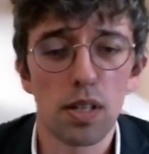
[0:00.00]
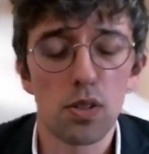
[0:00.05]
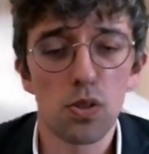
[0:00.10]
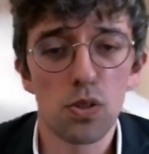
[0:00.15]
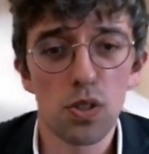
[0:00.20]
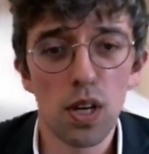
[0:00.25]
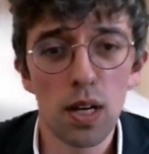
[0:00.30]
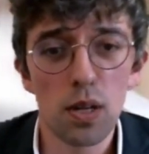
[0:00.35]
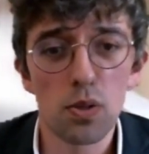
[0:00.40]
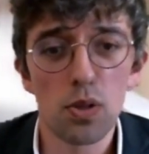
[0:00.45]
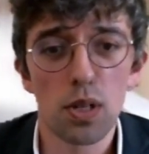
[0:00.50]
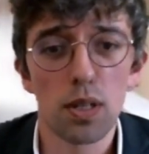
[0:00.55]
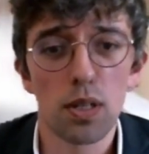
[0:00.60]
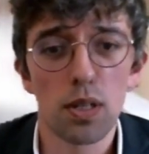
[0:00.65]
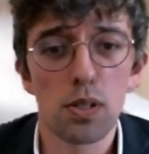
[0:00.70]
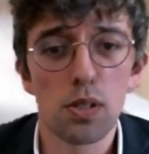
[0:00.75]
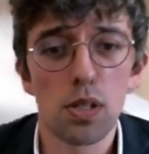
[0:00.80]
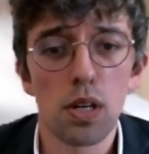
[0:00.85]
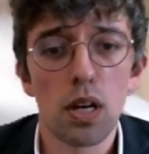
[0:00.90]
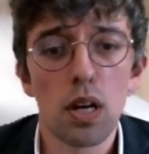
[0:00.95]

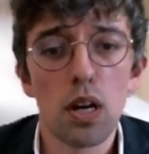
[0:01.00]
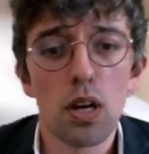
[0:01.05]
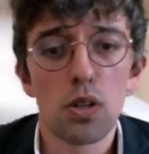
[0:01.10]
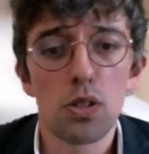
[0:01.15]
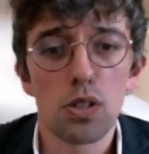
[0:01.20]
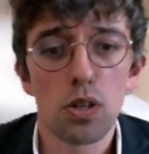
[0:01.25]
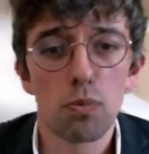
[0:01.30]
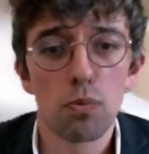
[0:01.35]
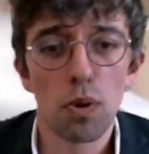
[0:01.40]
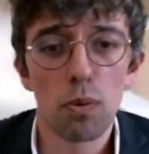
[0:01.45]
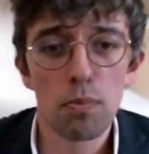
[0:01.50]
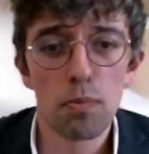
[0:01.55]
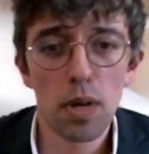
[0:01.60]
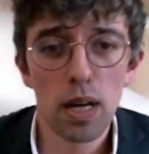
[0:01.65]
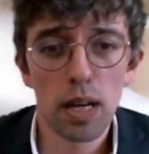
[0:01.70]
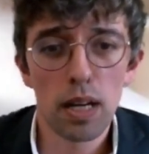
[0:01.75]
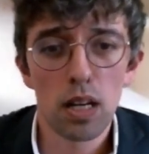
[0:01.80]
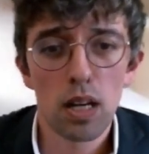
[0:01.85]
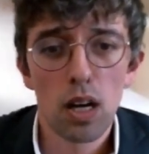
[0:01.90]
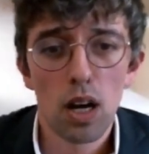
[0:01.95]
exchanges to
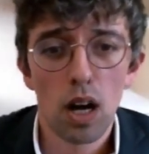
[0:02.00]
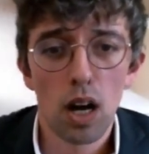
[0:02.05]
remit